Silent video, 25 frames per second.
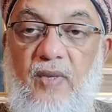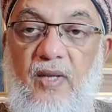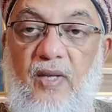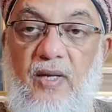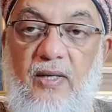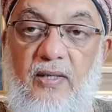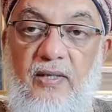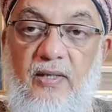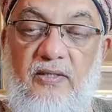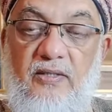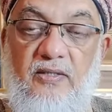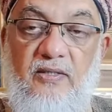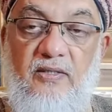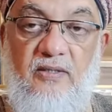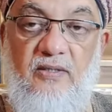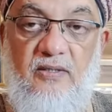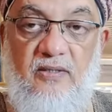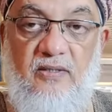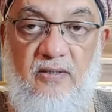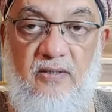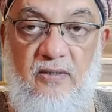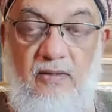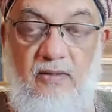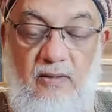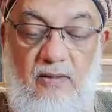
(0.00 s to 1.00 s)
And this
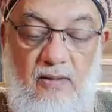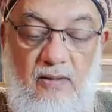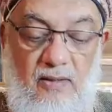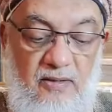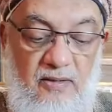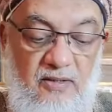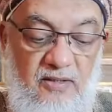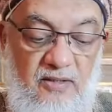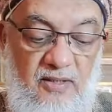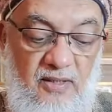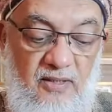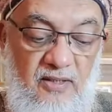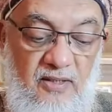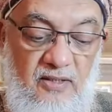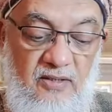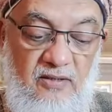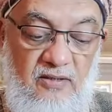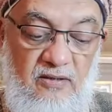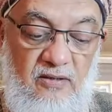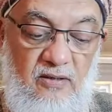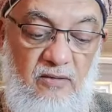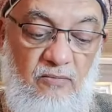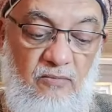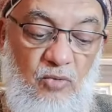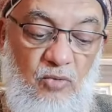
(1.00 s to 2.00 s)
hadith
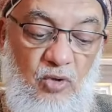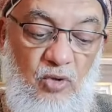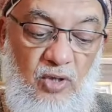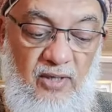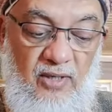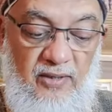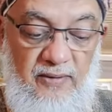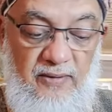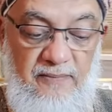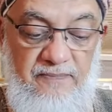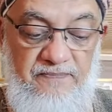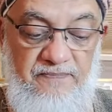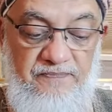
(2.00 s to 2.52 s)
is in Bukhari.